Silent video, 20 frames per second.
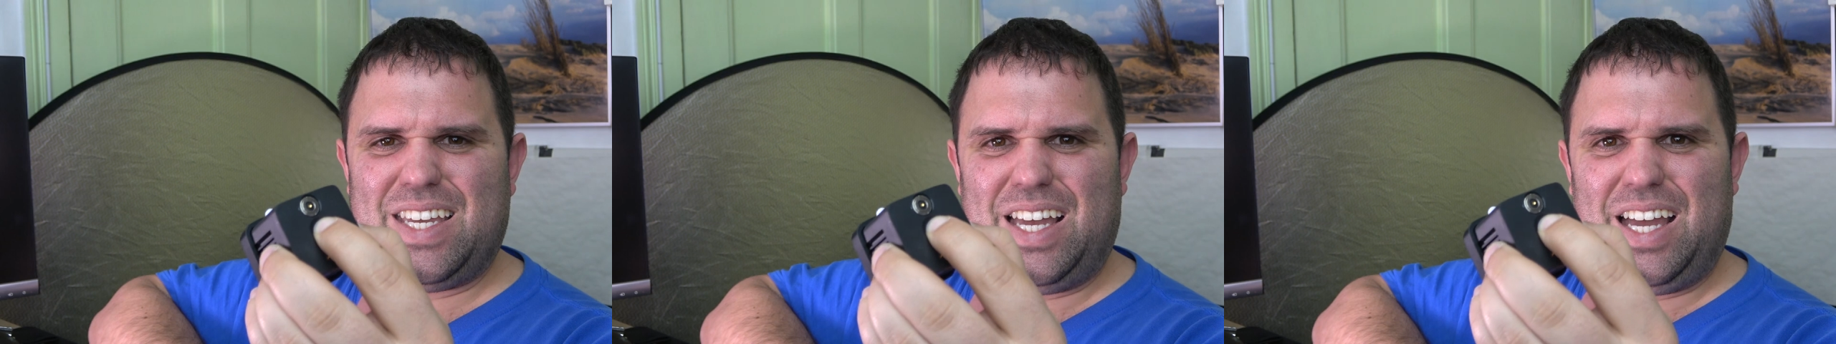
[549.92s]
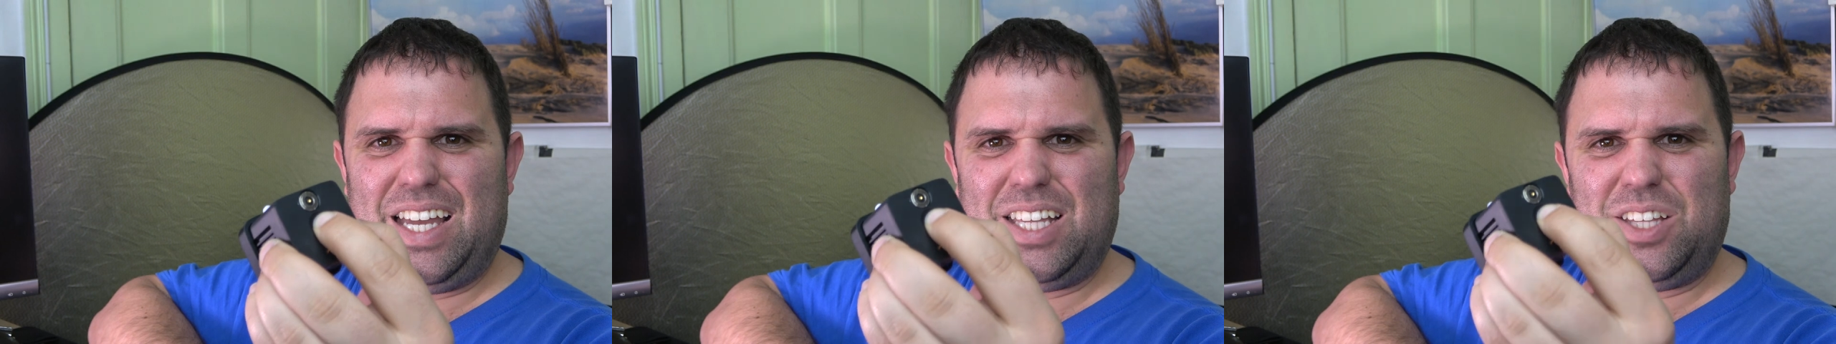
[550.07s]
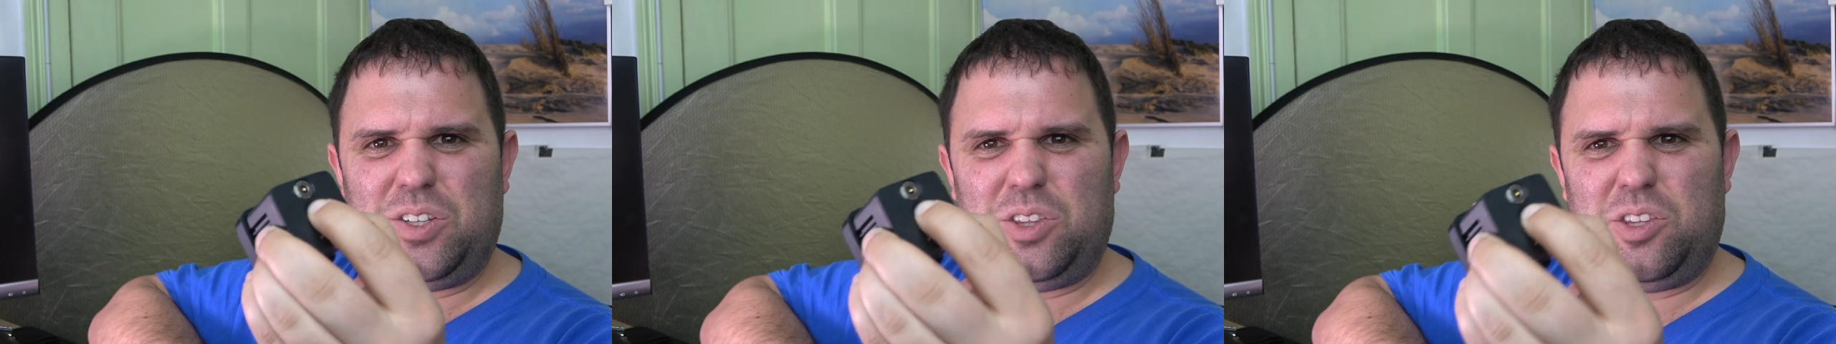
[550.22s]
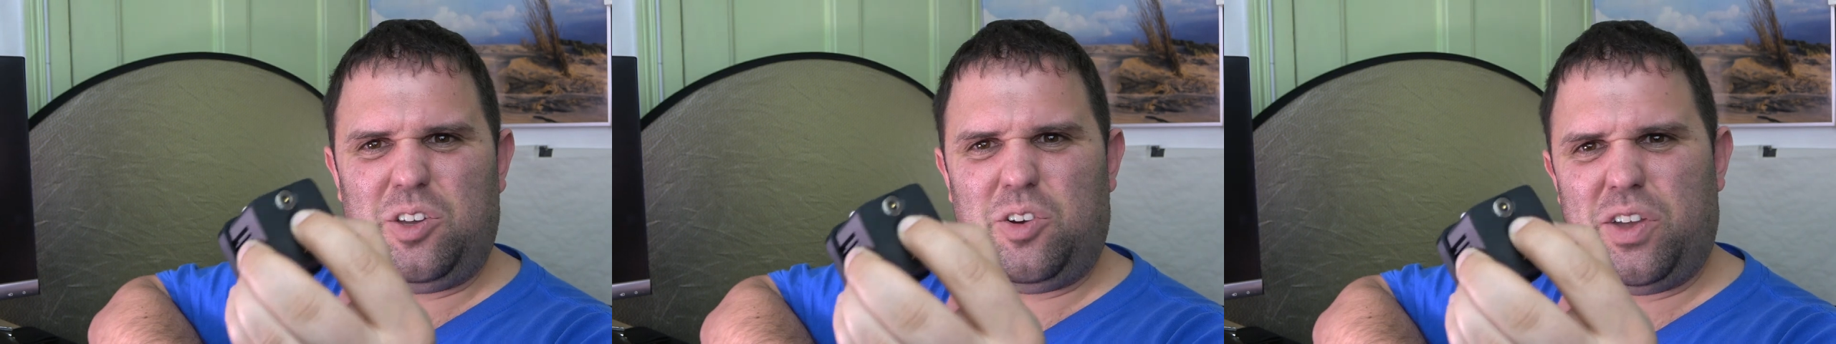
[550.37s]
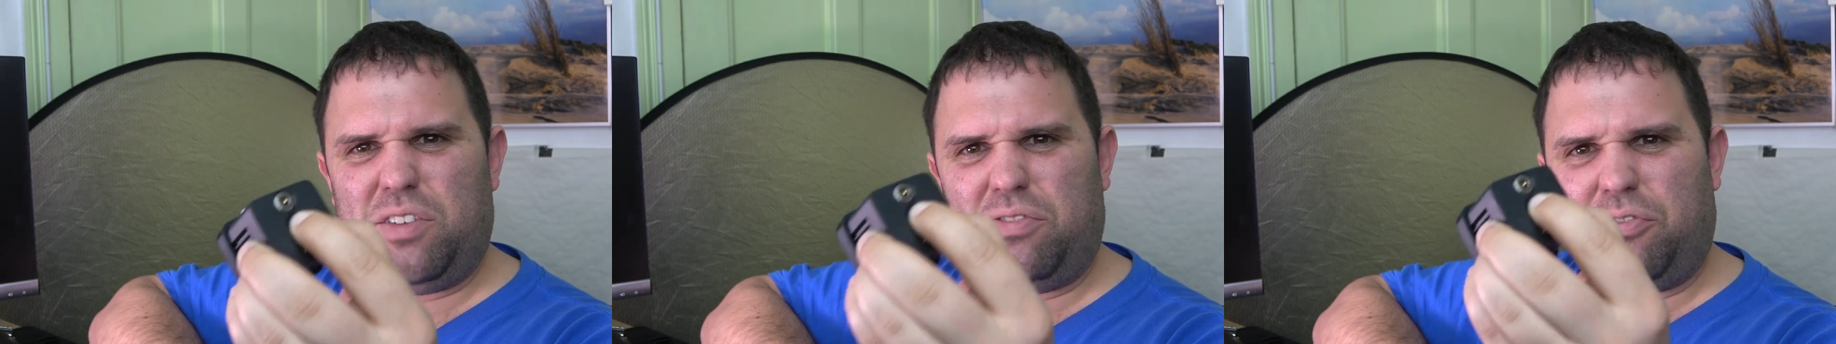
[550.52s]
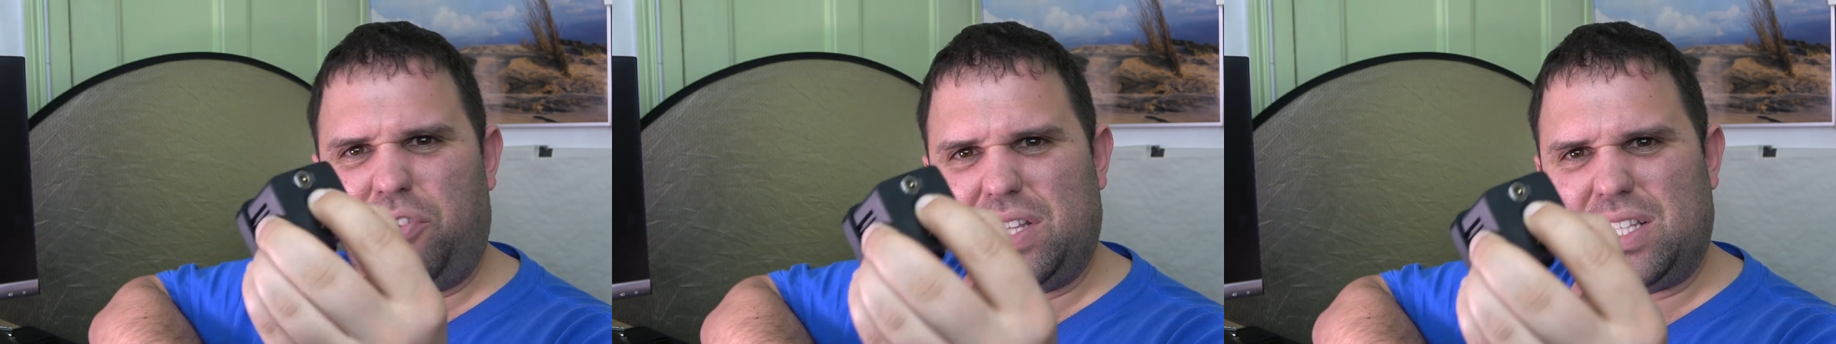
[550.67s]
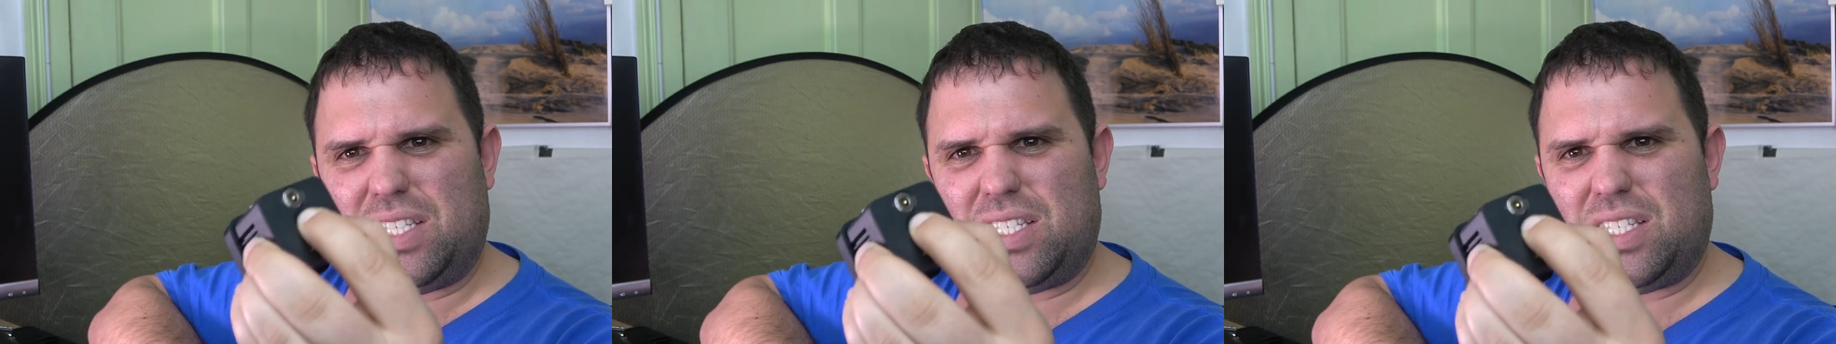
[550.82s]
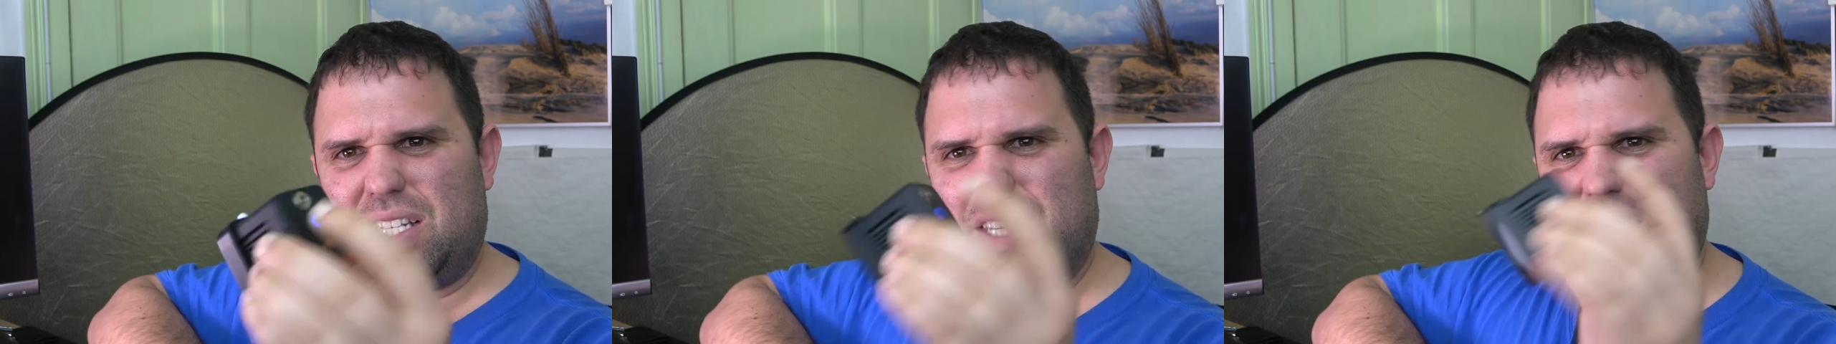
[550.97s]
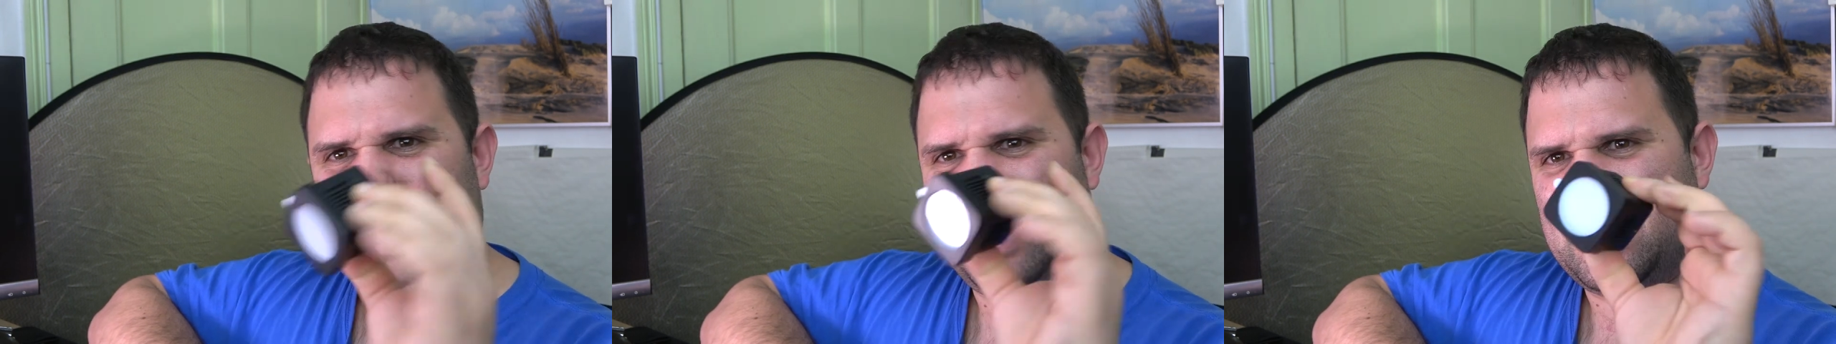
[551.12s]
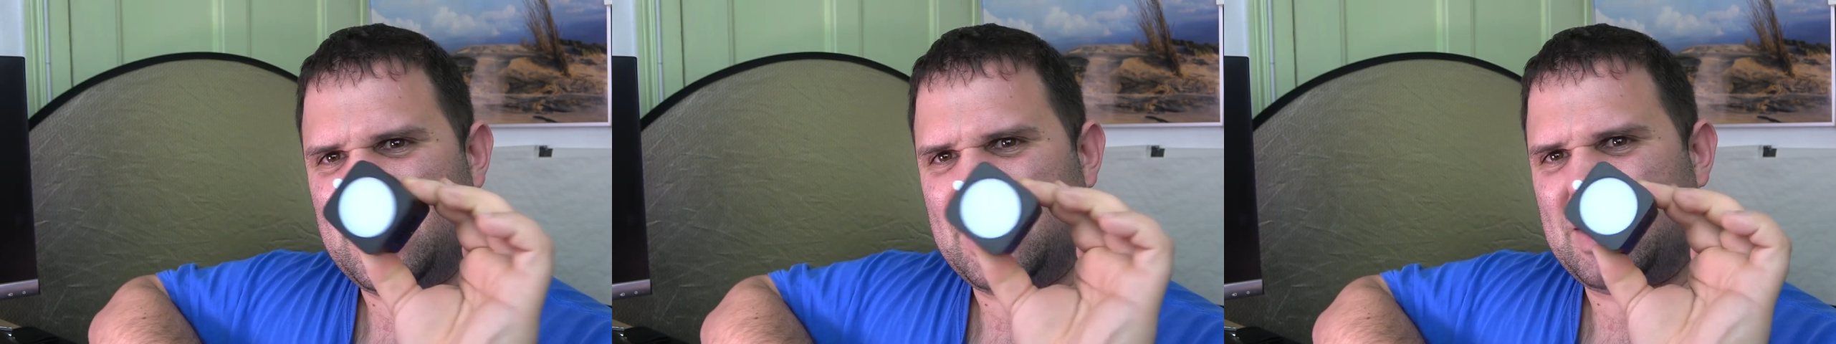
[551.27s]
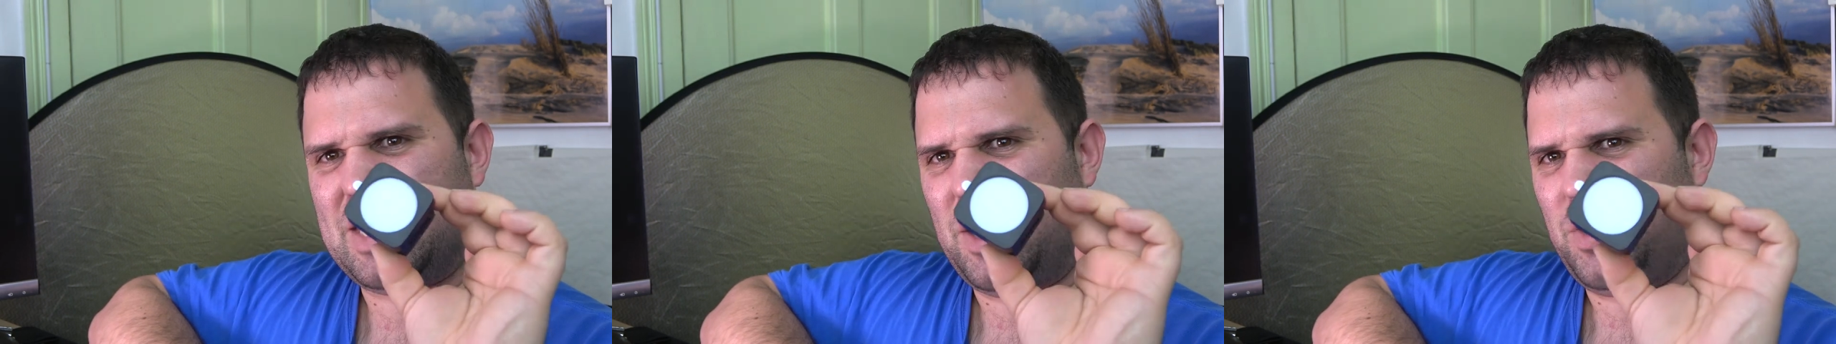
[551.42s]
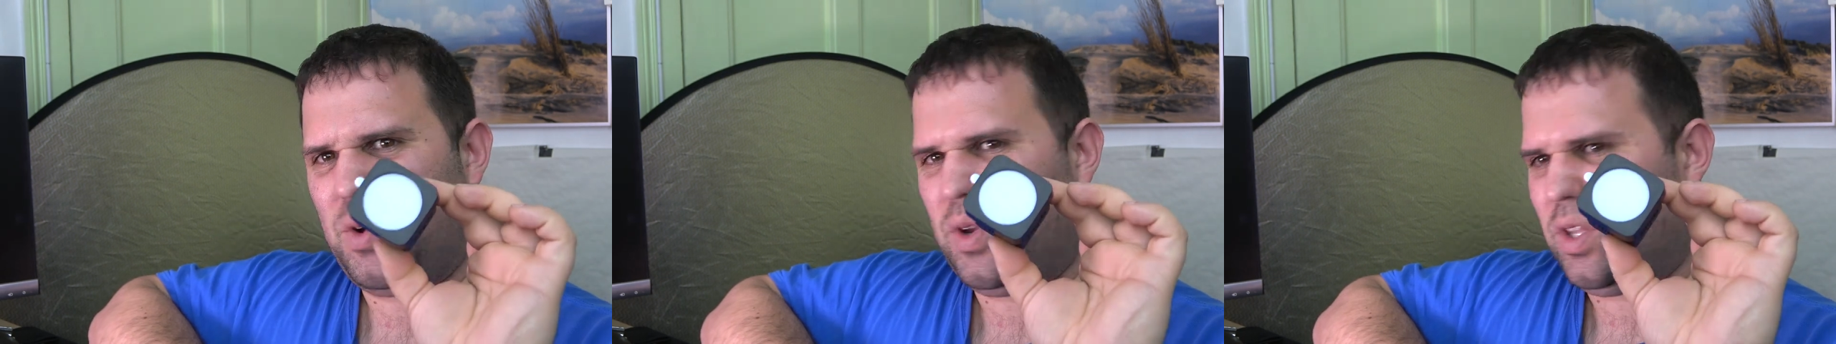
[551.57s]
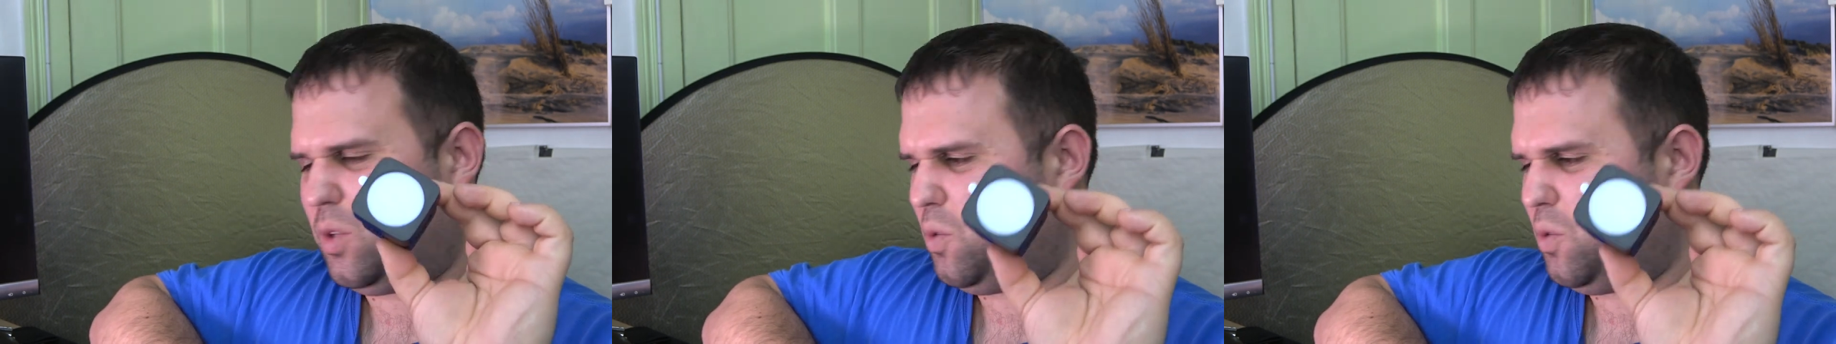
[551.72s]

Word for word: I don't know if it's necessary